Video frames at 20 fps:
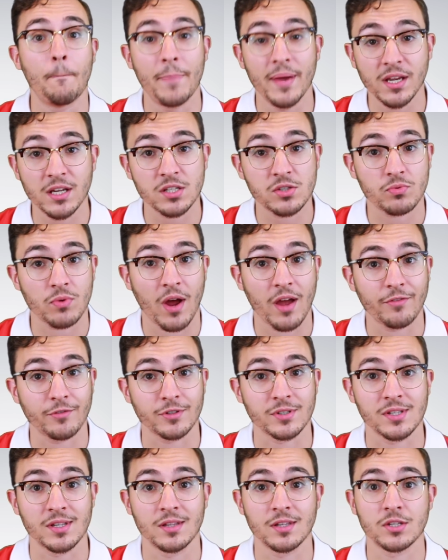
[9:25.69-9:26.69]
biggest
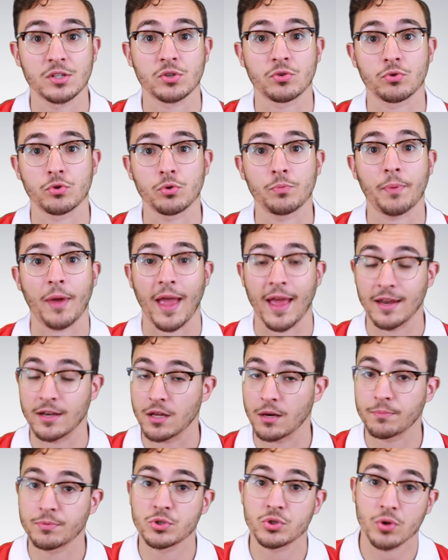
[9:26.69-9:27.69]
rivals in this group
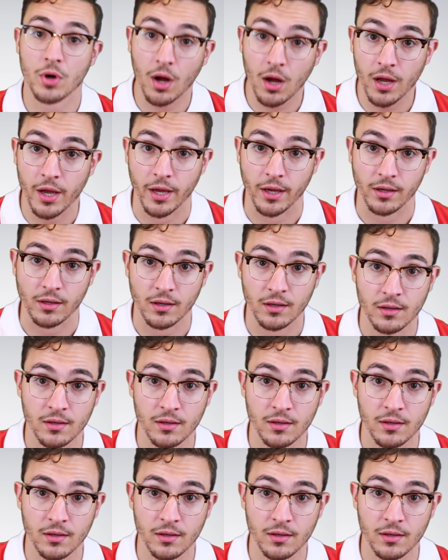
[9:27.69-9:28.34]
end up drawing.